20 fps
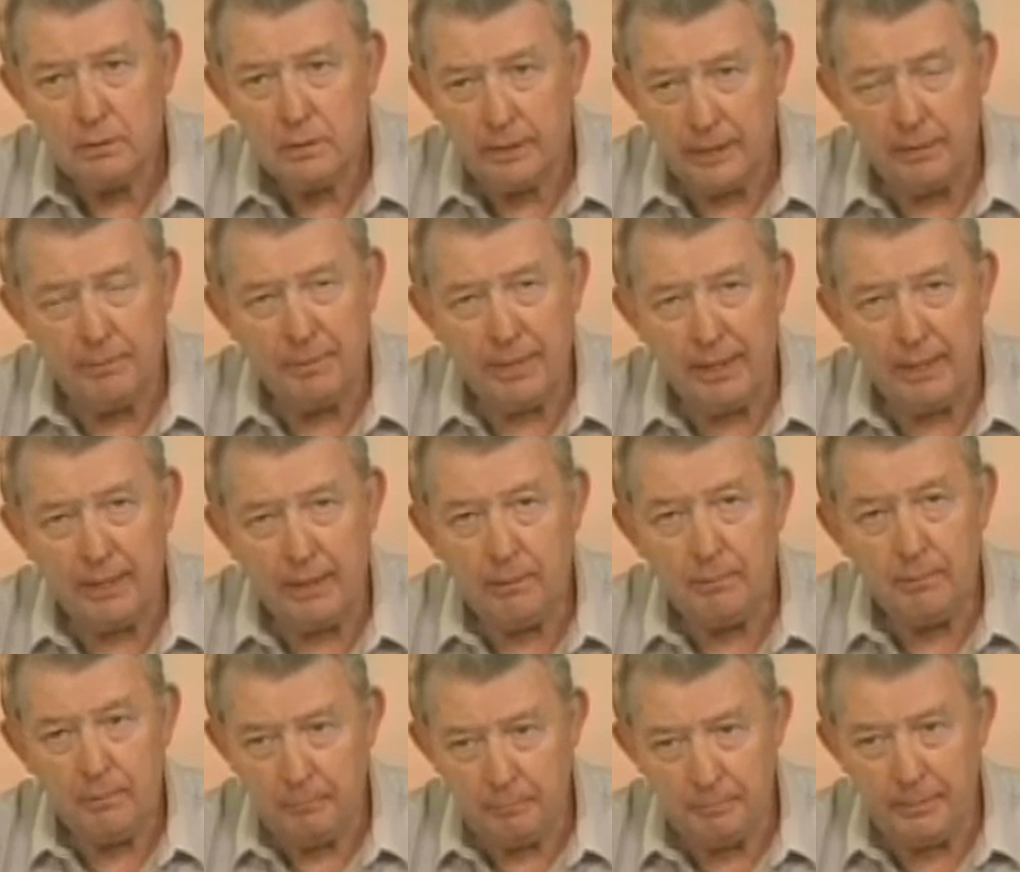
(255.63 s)
he may
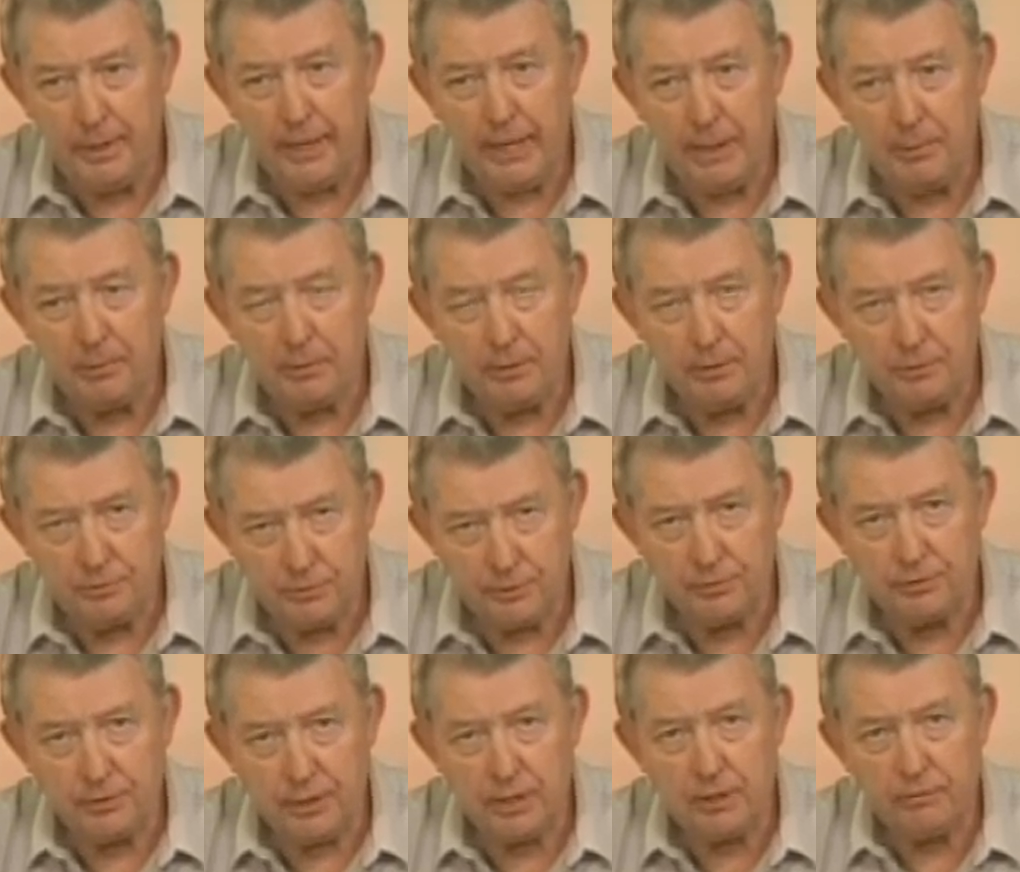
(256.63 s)
be able to
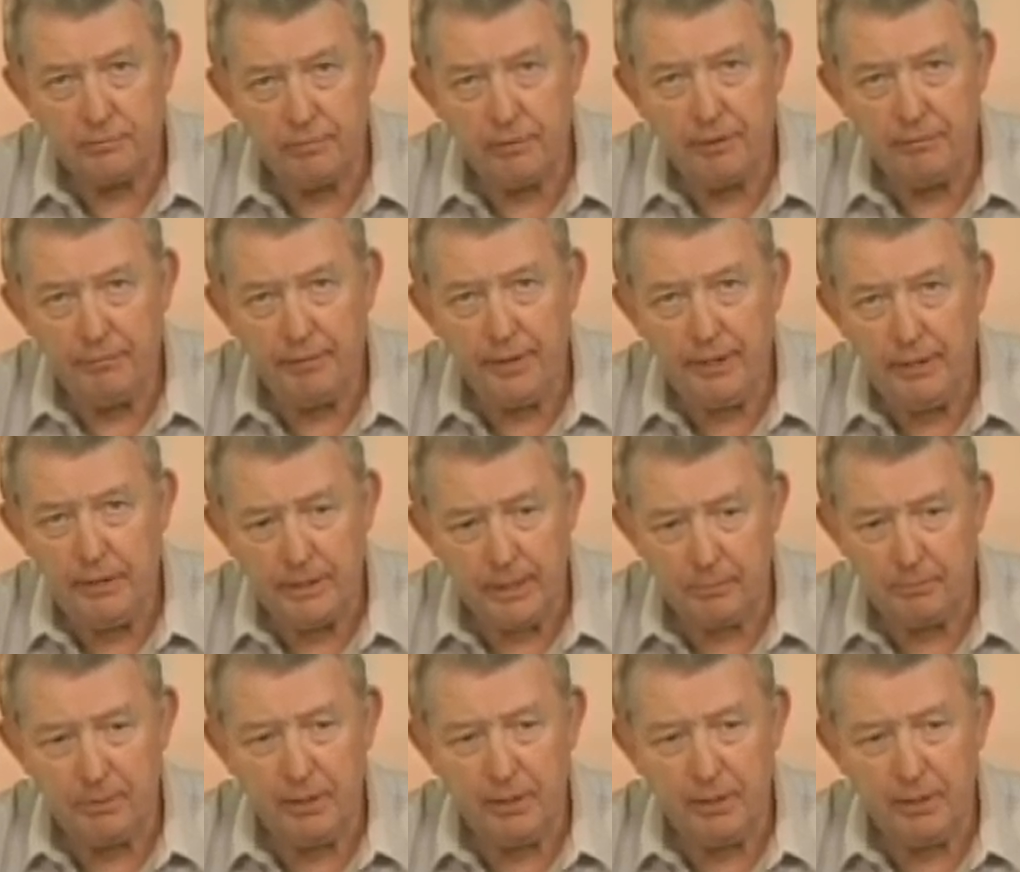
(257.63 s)
successfully feign that.